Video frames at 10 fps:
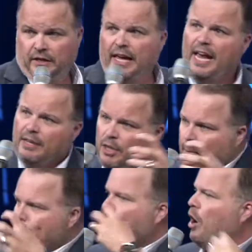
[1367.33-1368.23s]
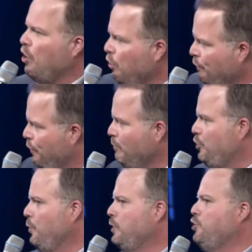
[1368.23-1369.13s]
They had borrowed from
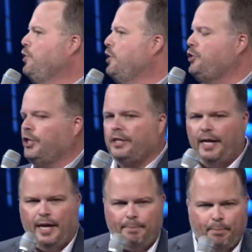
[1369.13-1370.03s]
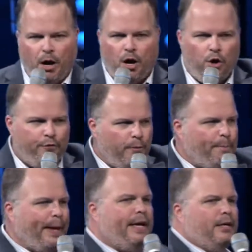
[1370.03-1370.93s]
Jewish tradition, they had borrowed
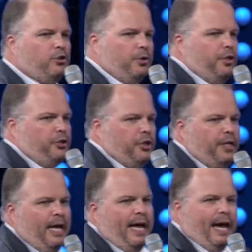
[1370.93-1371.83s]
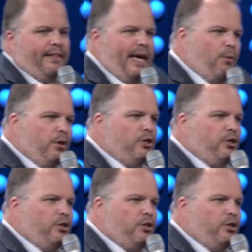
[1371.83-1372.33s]
from pagan tradition, and they